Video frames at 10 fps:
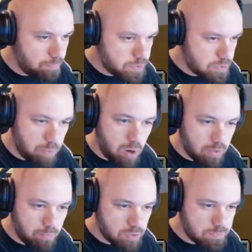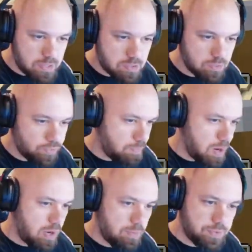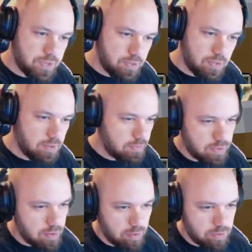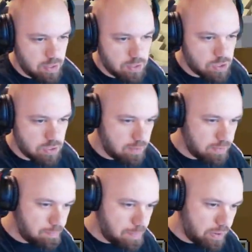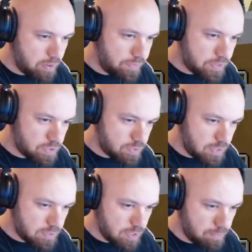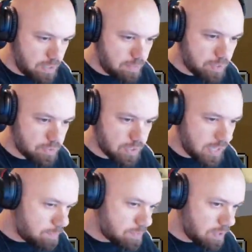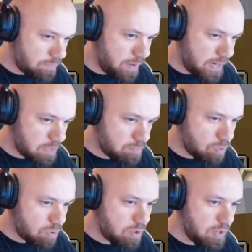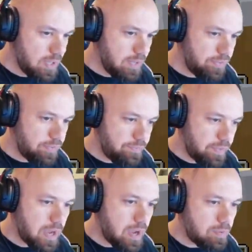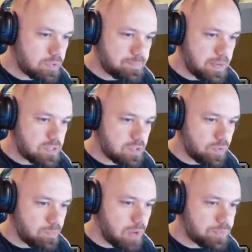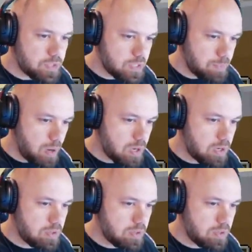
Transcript: spawnable spaces for mobs and the, the, the just the, the, better efficiency it's going to be because the game is going to find more uh, spaces for mobs to spawn.